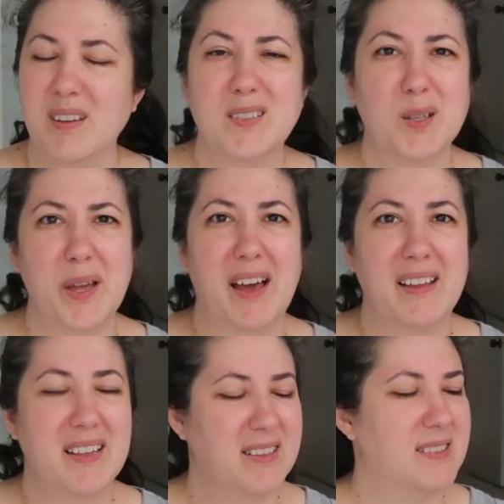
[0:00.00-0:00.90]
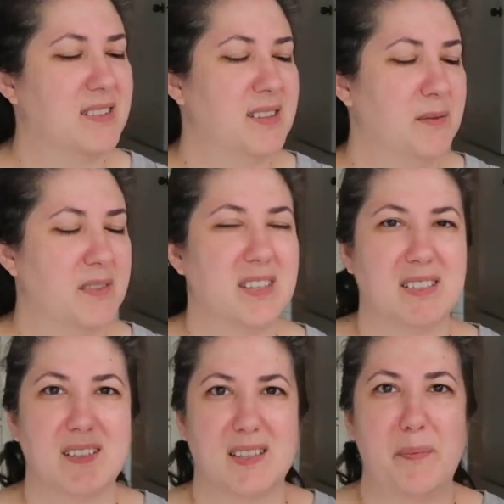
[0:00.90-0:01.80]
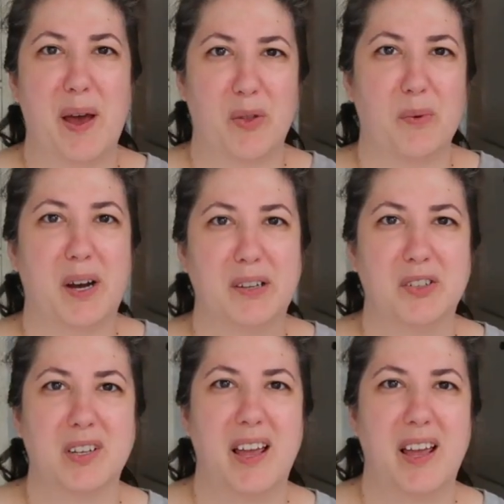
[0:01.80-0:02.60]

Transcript: So yeah, this is the mouthwash,